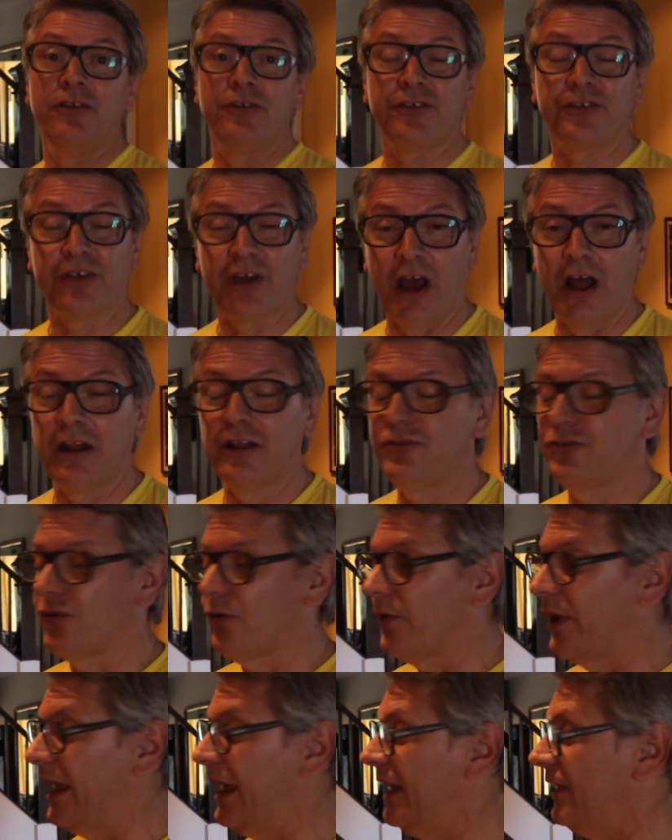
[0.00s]
Scarlett
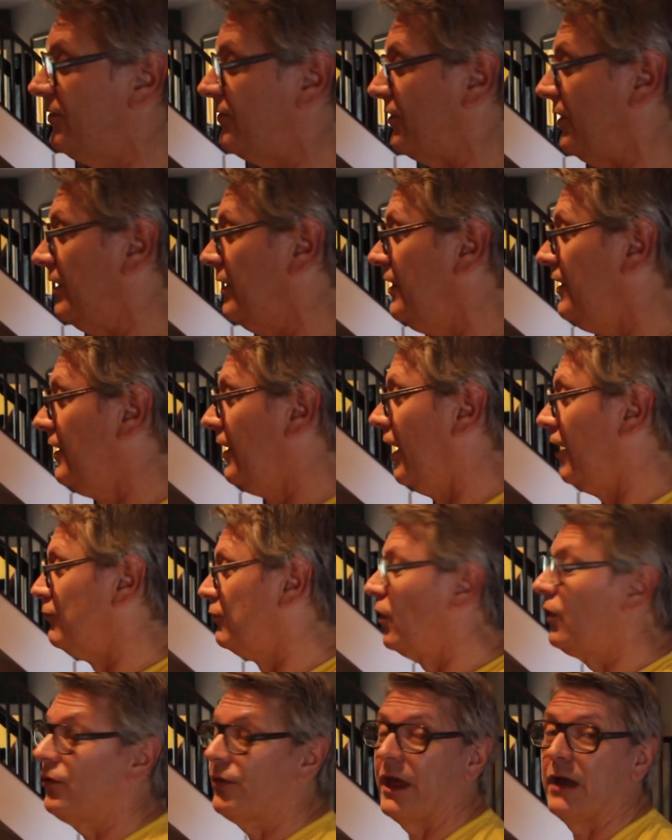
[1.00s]
Johansson, a
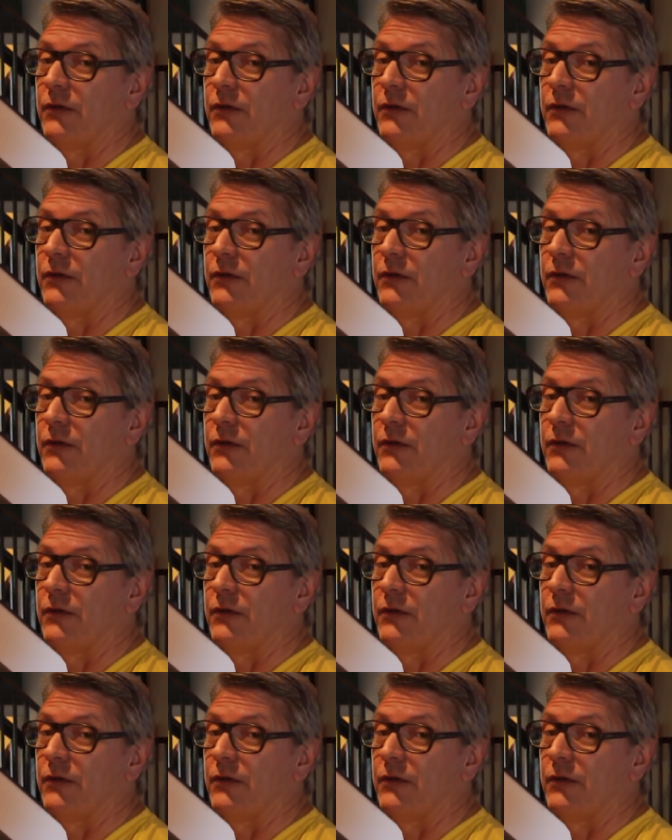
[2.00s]
role